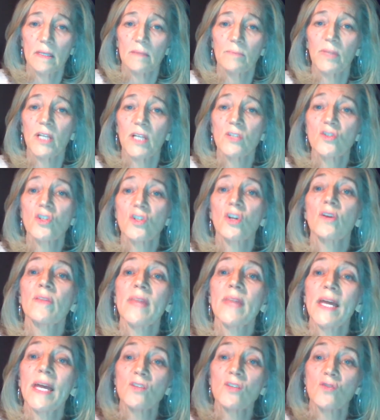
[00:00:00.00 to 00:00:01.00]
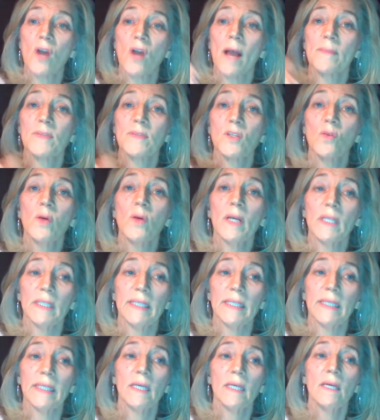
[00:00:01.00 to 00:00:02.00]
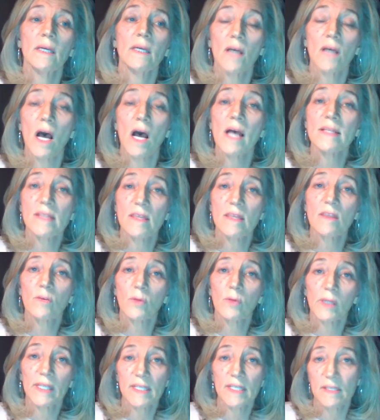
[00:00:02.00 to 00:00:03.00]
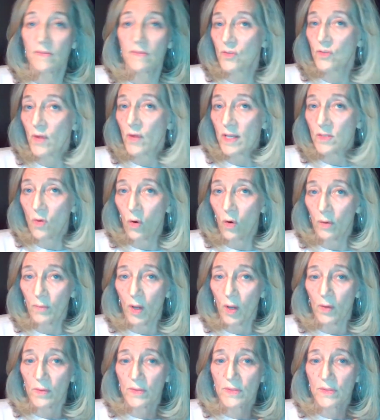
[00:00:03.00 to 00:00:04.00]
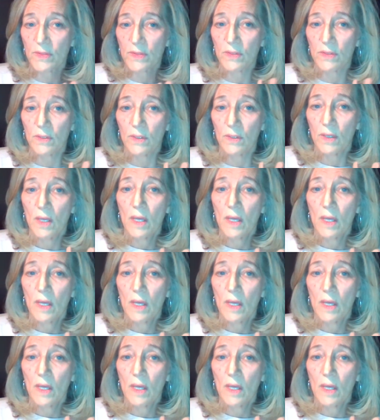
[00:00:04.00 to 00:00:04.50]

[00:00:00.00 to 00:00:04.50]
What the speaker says: Blood sugar then drops quickly, causing the release of stress hormones.